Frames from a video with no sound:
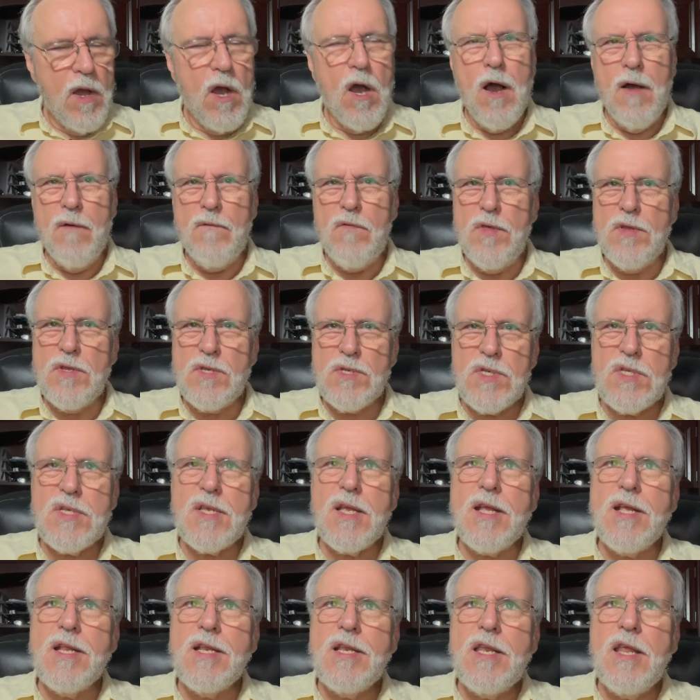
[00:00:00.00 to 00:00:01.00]
of the
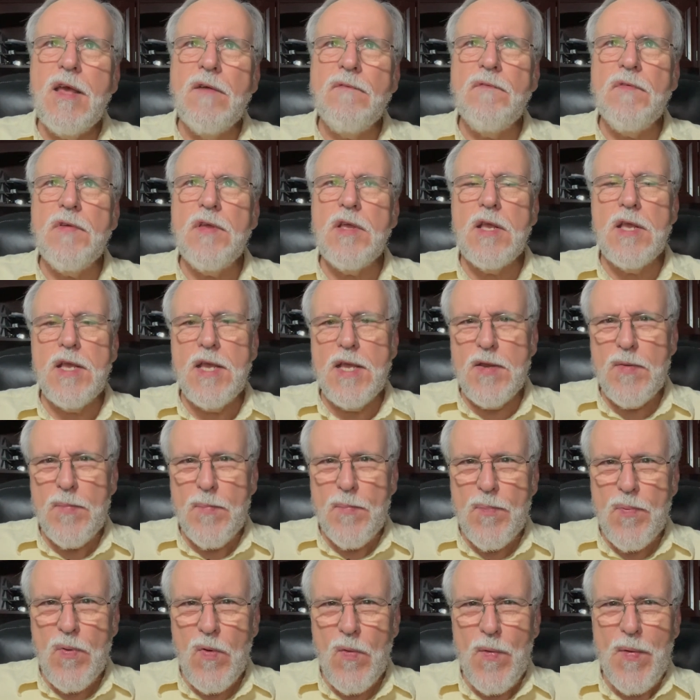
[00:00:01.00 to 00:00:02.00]

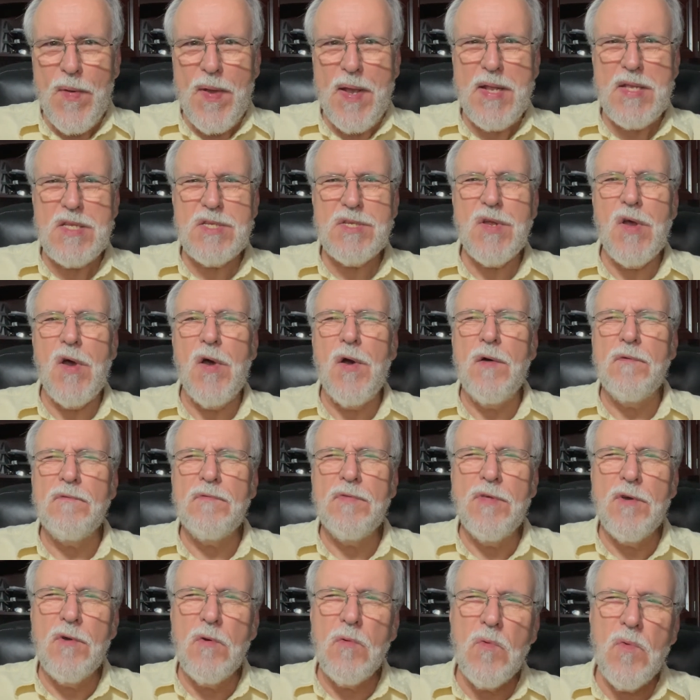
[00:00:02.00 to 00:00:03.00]
significant points
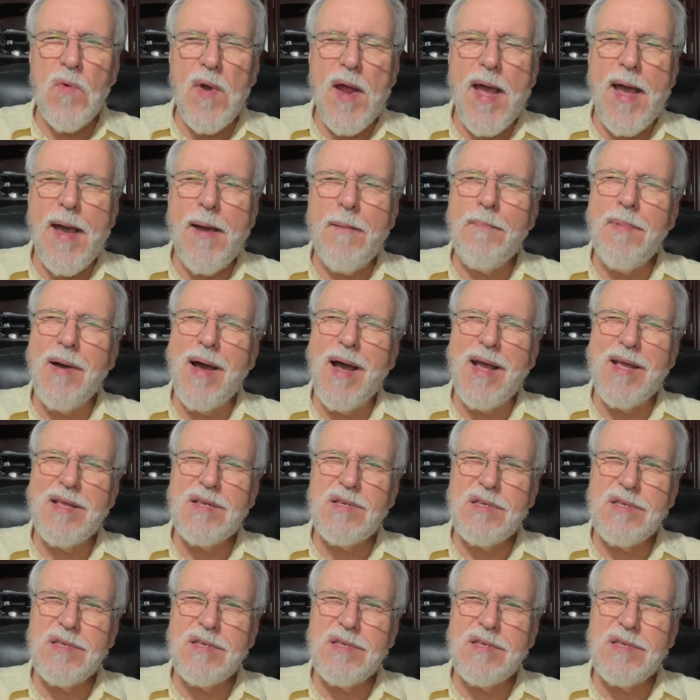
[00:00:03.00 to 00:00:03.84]
of the rabbi's